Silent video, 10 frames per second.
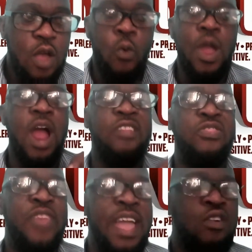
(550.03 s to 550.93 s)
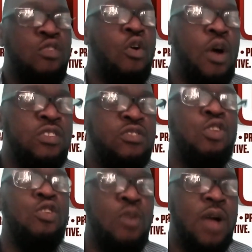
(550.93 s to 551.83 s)
we are then going
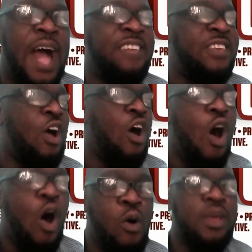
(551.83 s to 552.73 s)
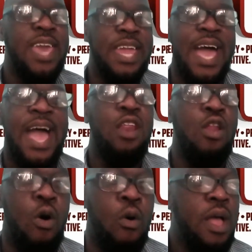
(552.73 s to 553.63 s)
to look at how can I
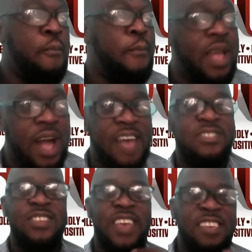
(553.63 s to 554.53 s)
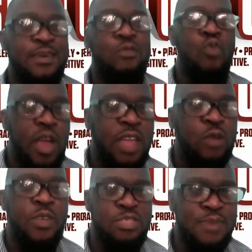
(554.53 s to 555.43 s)
allow, because this has been
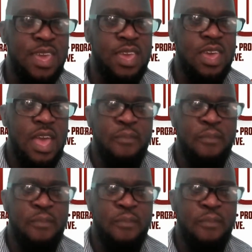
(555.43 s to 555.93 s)
working with me,